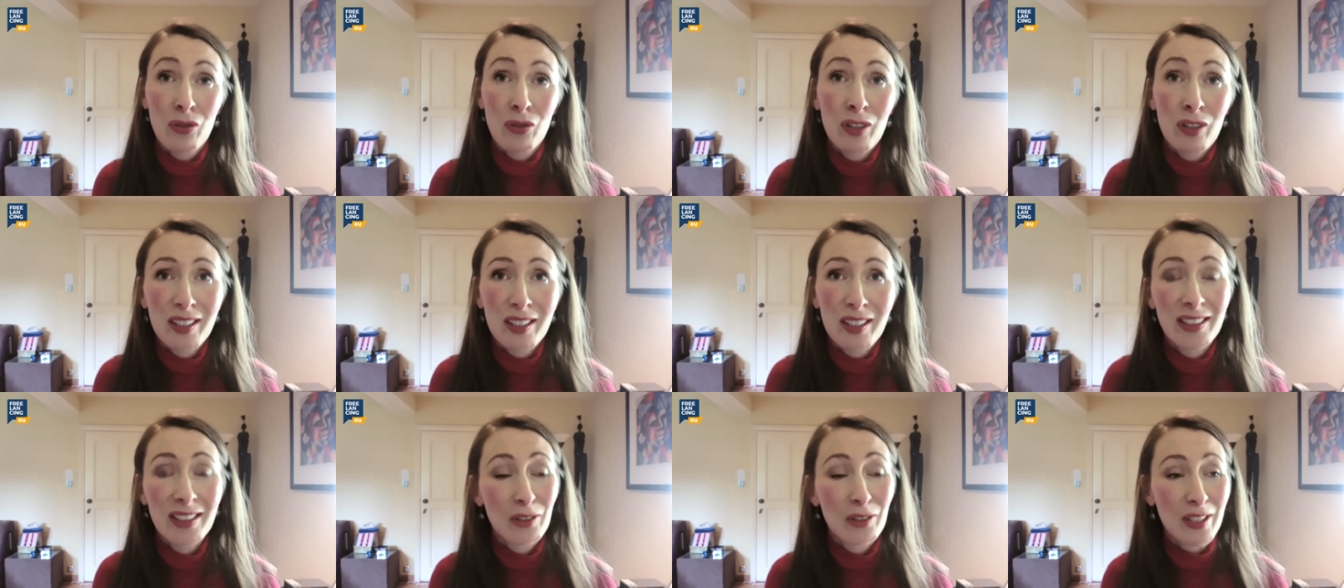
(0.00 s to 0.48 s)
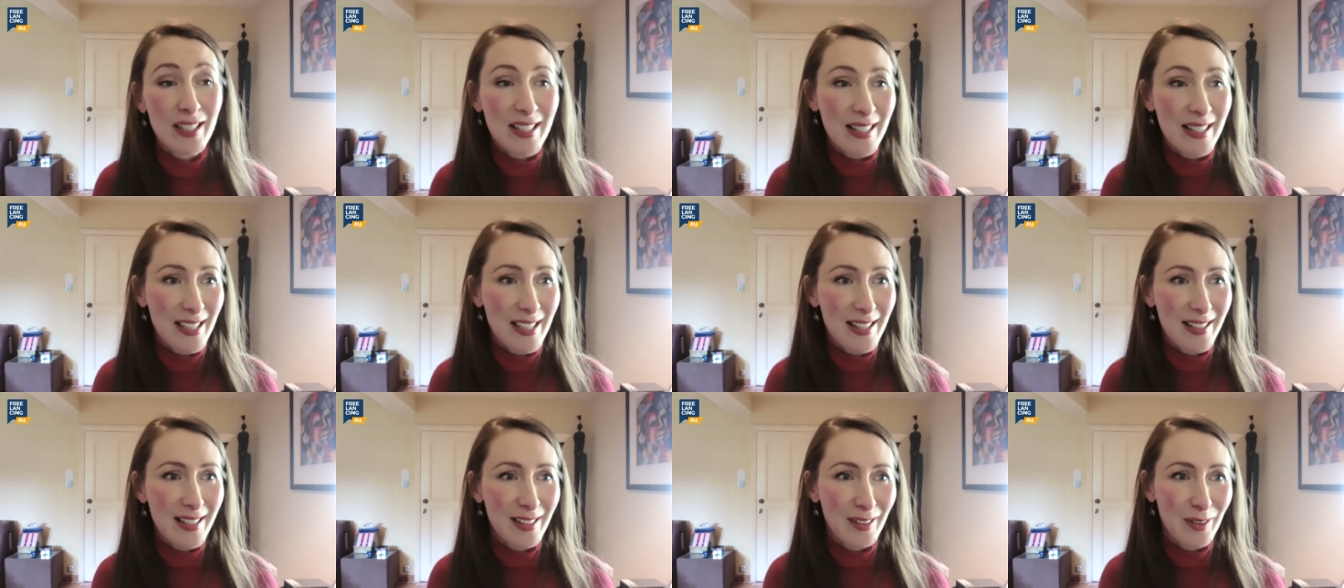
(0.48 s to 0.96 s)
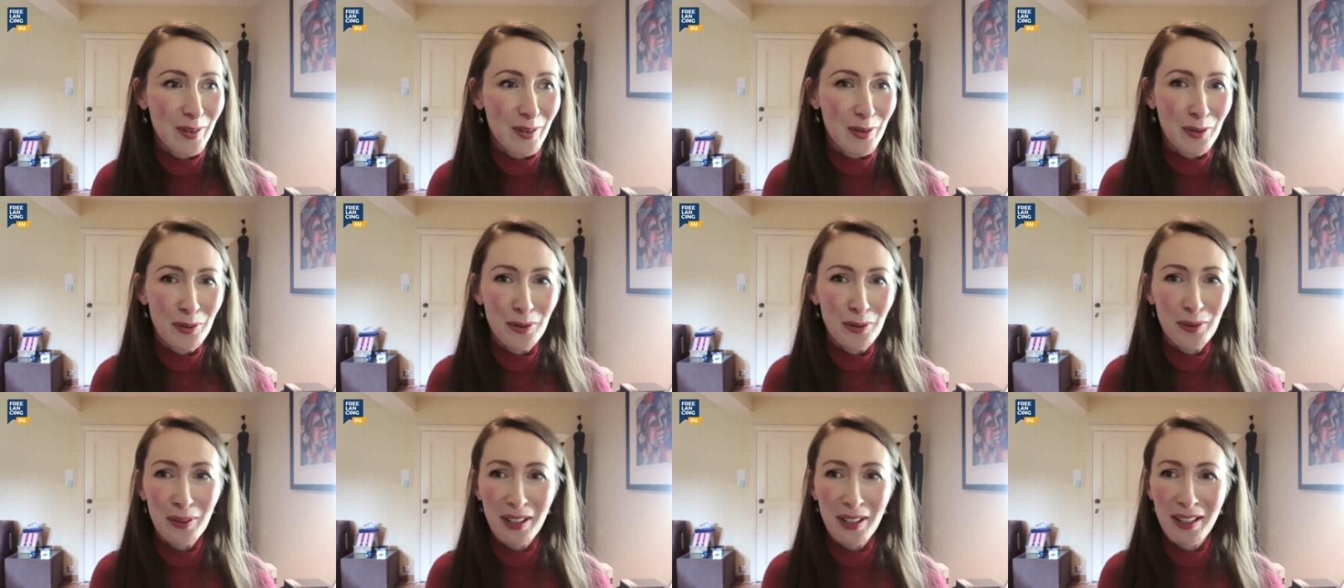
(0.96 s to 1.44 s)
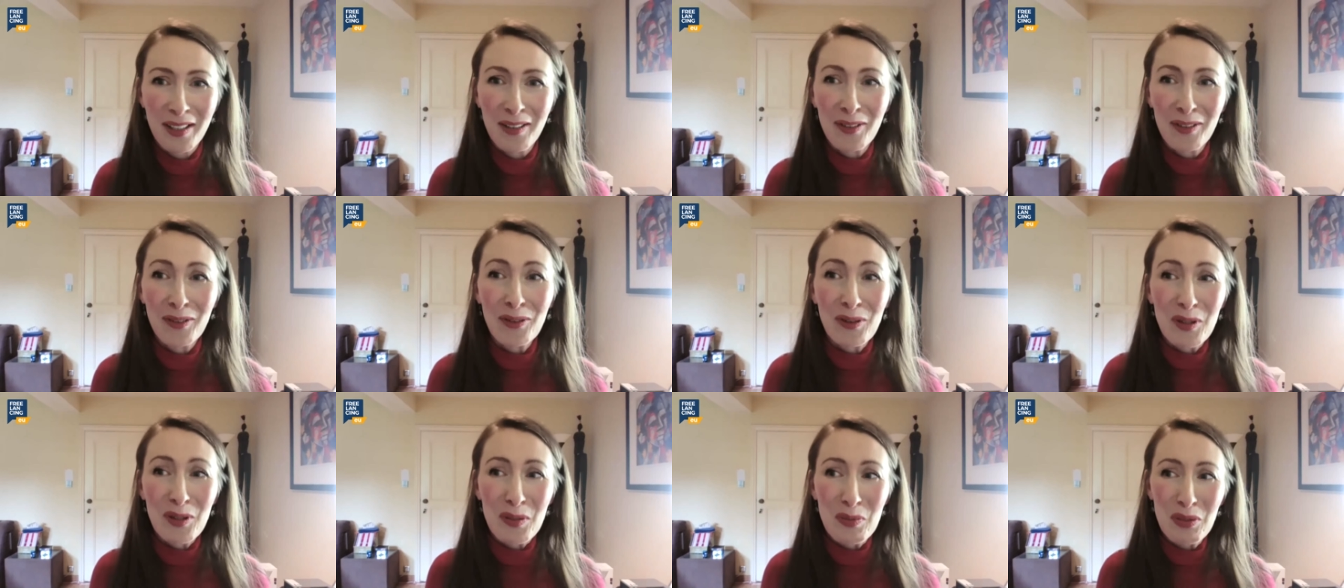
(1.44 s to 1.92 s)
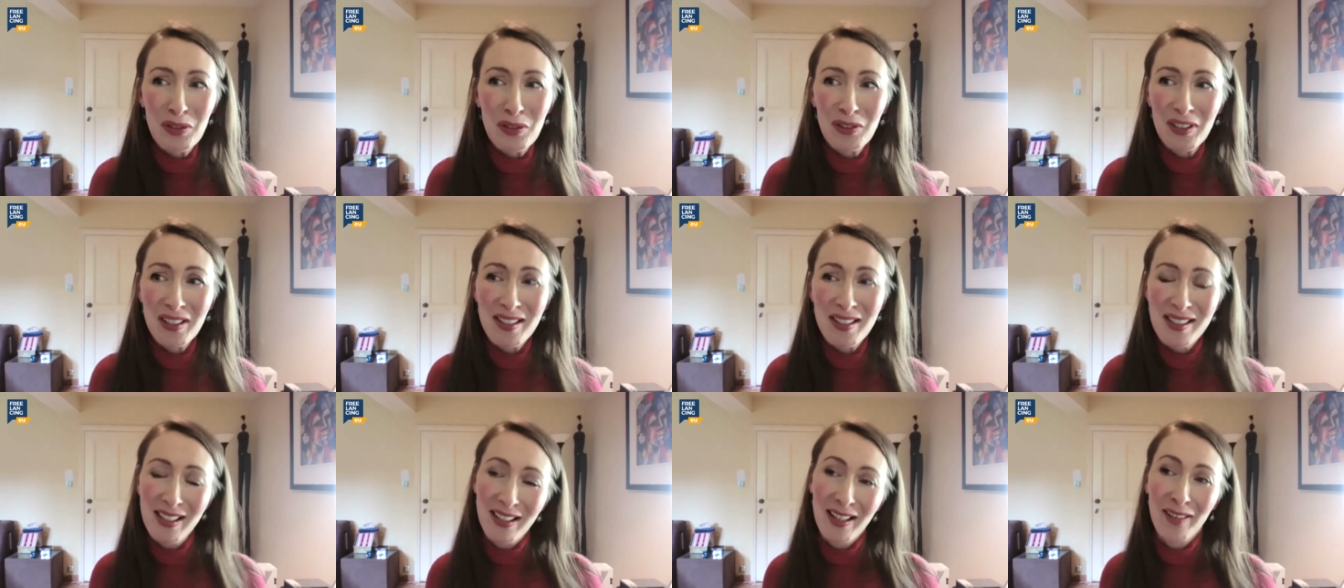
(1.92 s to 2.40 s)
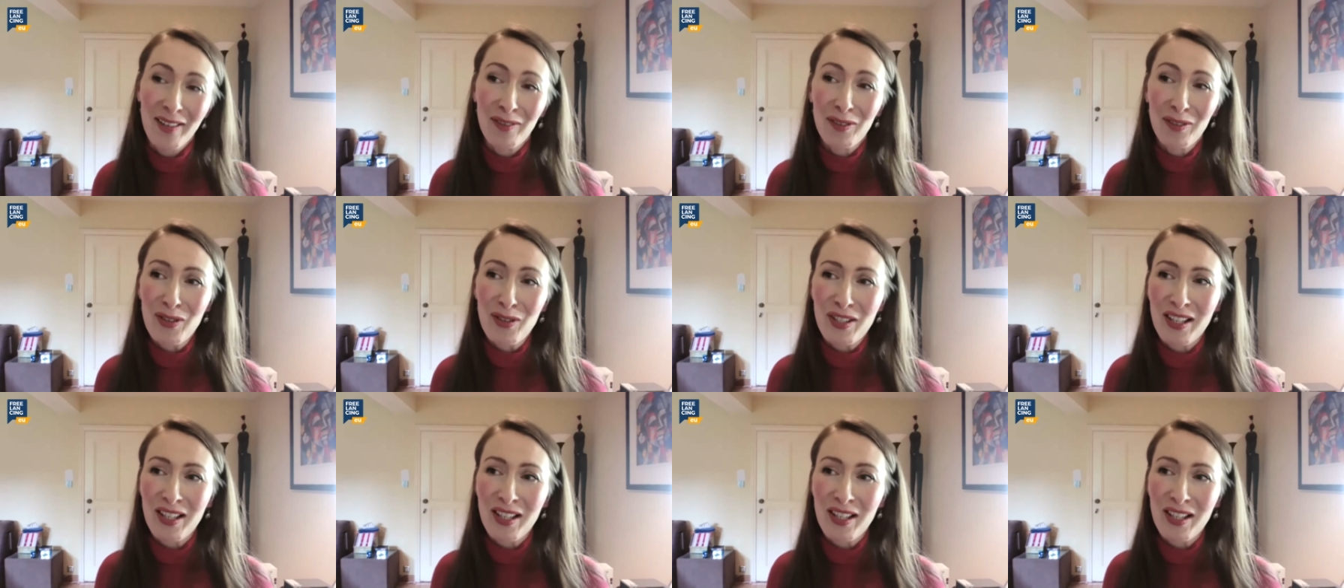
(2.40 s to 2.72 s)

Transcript: really devastating to experience, I have to